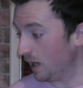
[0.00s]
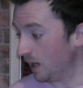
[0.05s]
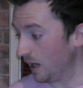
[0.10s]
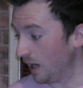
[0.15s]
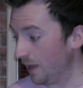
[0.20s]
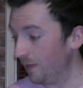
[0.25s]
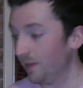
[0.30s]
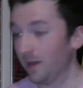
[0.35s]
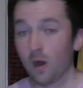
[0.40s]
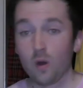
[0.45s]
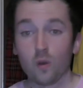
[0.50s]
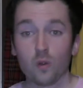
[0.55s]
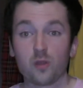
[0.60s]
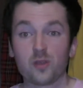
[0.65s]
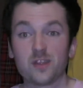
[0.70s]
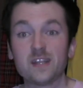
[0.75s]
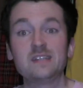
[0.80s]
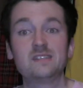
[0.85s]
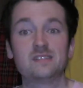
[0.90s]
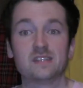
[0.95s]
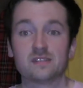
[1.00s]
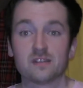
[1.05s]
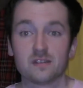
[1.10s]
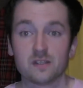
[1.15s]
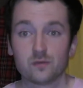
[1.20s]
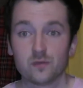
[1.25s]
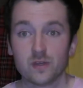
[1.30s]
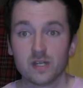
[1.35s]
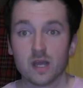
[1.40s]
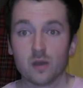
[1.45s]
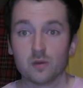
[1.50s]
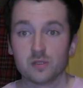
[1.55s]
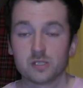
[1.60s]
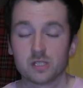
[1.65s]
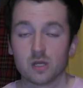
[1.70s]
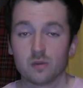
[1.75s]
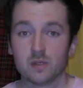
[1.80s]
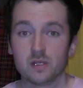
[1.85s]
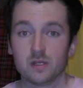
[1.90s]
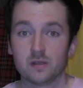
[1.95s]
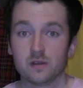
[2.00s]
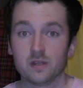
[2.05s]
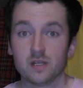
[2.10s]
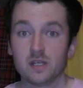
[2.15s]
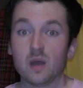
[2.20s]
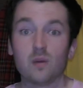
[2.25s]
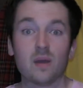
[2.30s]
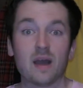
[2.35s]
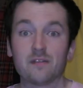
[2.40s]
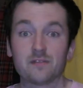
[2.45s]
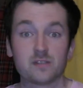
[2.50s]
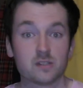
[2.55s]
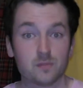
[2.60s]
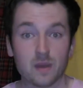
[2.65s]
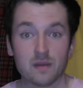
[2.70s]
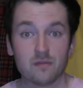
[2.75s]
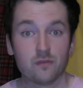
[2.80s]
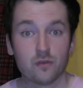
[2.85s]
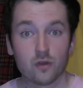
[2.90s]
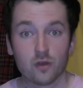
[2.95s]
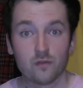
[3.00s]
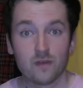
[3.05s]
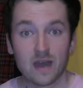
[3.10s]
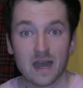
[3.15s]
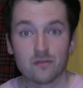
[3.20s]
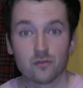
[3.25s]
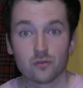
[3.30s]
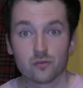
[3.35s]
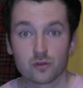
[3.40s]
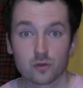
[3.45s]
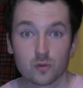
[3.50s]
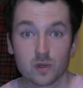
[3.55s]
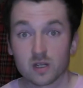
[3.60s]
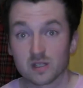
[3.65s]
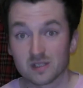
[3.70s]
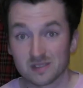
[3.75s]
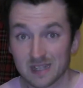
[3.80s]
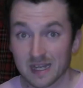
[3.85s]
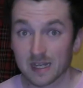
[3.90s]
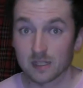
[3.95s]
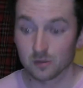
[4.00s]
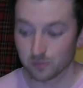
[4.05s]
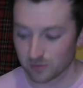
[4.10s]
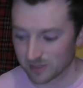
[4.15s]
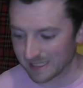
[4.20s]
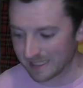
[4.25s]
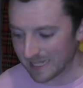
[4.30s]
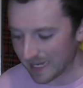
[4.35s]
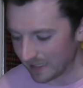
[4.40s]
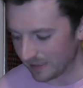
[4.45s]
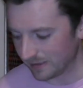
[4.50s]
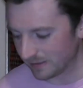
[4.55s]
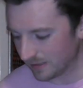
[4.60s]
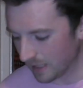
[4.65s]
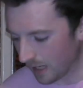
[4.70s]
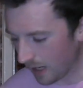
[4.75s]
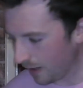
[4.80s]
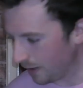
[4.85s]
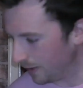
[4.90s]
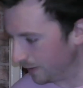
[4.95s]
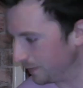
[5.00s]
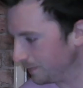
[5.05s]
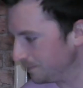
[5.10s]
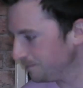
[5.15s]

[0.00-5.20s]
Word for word: And the whole thesis of this video is showing you that you don't have to spend 400 or 500 quid on a set of clubs to get you started.